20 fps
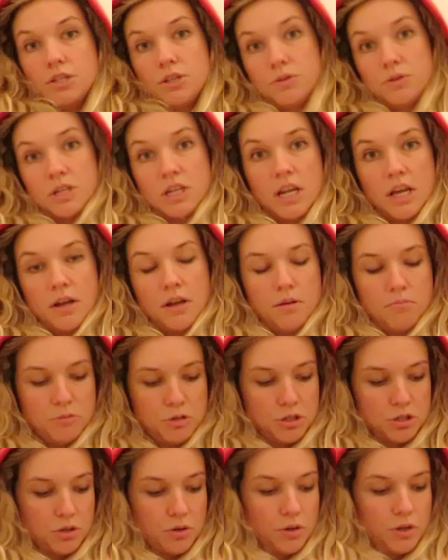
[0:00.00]
Okay, so
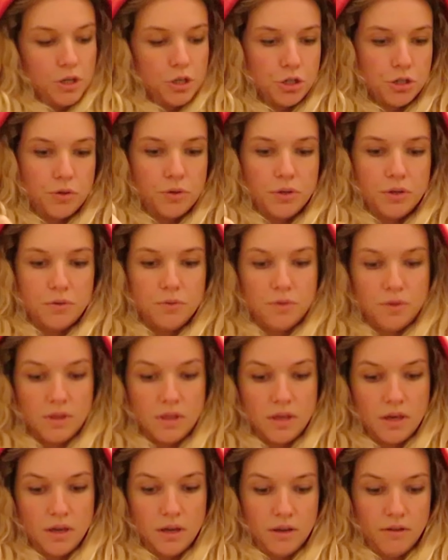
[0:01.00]
today I'm just going to show
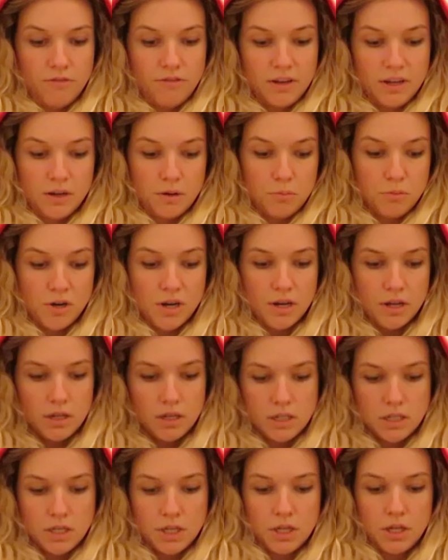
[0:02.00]
you the final
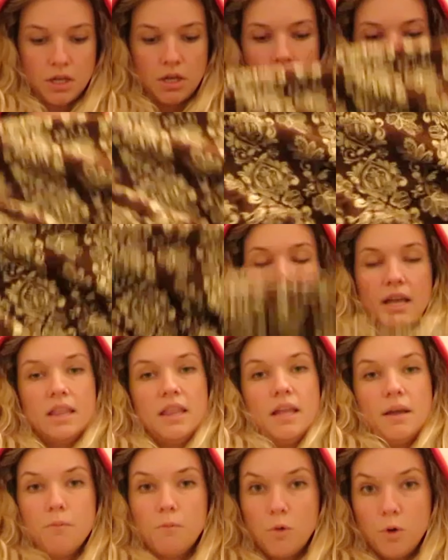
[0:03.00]
product,
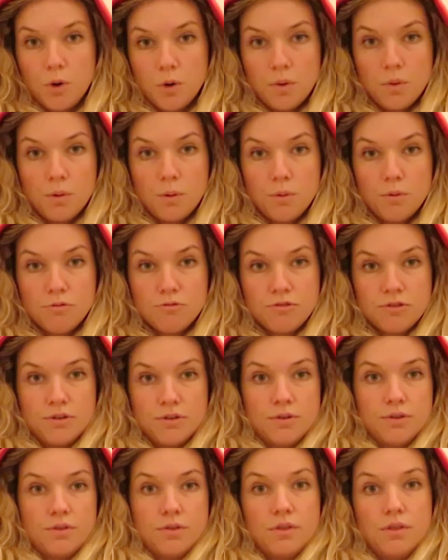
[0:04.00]
and then we'll go
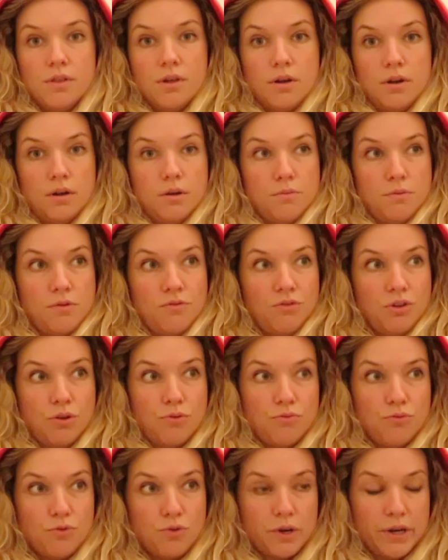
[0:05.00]
over the
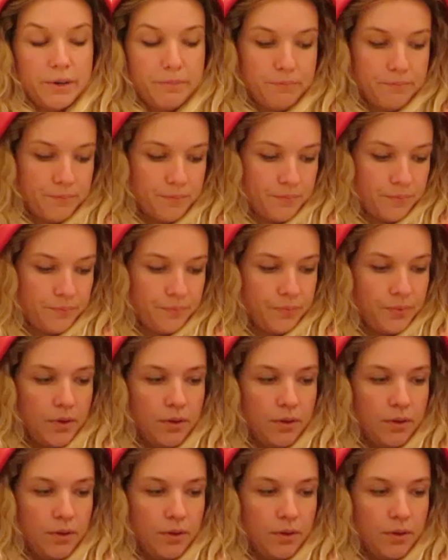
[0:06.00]
review for it.